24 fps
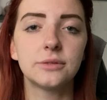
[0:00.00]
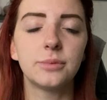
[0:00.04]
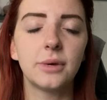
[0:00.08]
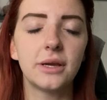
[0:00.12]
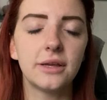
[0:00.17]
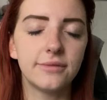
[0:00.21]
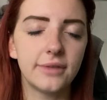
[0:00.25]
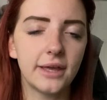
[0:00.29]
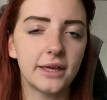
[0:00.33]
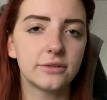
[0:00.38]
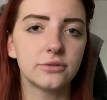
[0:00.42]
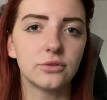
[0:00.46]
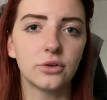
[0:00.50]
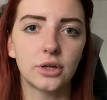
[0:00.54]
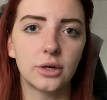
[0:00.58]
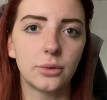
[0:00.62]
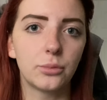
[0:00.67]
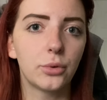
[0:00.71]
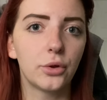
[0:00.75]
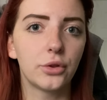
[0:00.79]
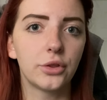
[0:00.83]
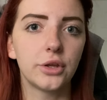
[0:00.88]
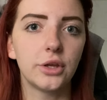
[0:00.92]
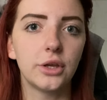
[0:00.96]
but if that's not going to
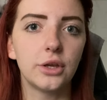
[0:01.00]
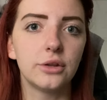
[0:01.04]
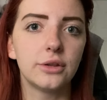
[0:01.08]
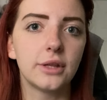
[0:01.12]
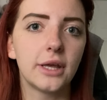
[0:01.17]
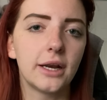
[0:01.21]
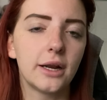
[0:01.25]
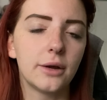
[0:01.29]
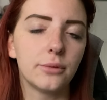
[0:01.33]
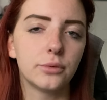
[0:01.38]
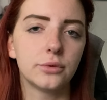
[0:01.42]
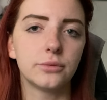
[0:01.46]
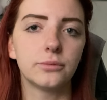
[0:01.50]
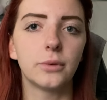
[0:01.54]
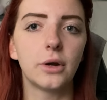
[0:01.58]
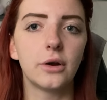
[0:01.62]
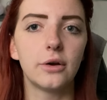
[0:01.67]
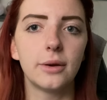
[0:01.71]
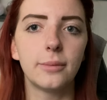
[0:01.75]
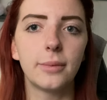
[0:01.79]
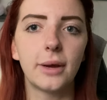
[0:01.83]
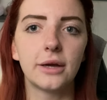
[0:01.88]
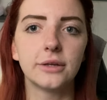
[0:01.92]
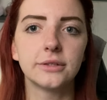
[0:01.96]
bother you, then I wouldn't
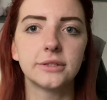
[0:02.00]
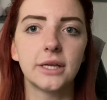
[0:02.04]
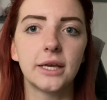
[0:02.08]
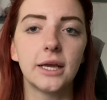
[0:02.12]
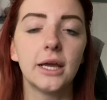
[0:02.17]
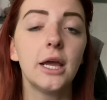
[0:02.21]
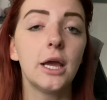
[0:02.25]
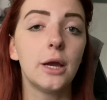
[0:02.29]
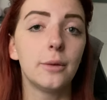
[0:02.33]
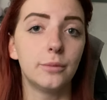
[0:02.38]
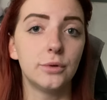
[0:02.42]
worry about it,